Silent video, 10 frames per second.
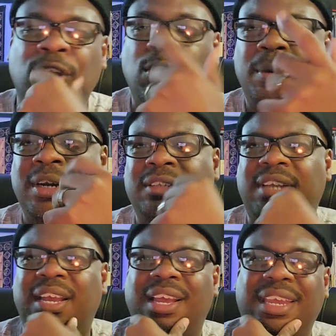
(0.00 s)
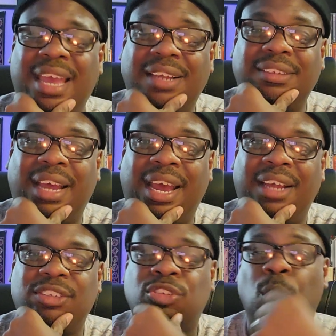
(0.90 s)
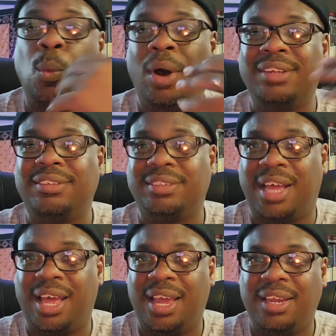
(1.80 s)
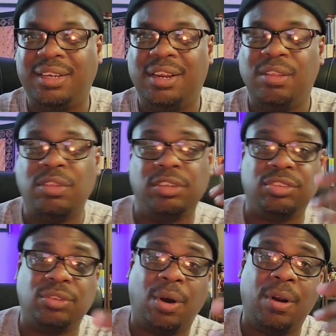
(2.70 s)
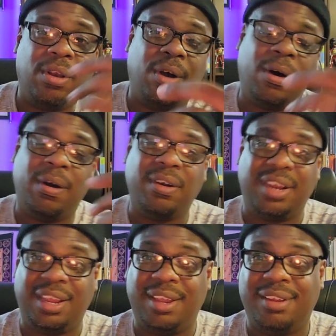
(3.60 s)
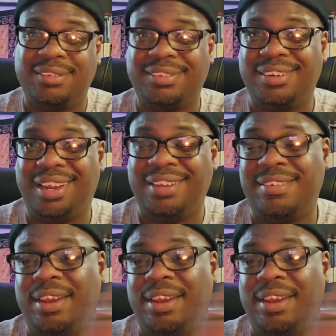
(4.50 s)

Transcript: You want to take a guess as to what sign the star card is in